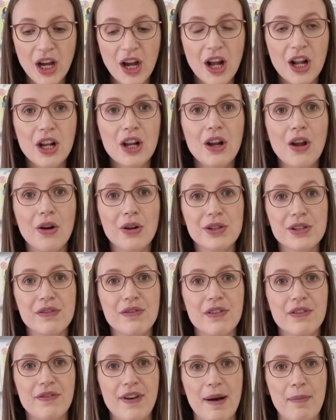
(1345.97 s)
a lot
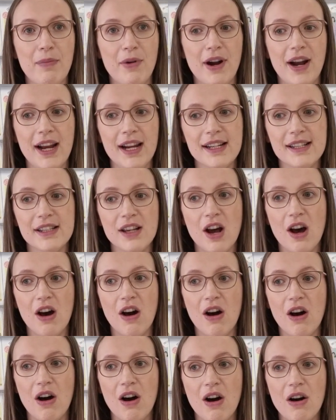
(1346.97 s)
of the fabrics
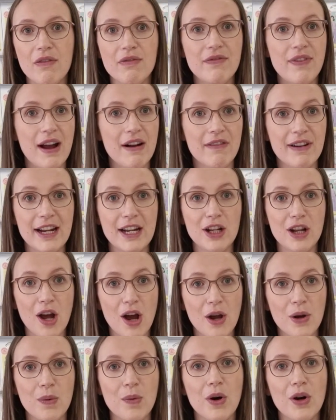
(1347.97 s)
are very
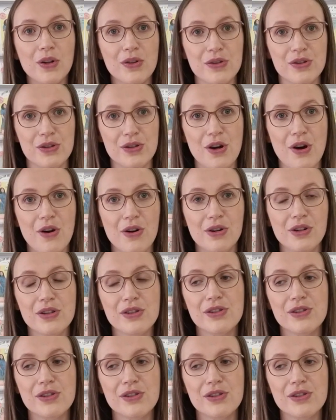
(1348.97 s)
low on stock.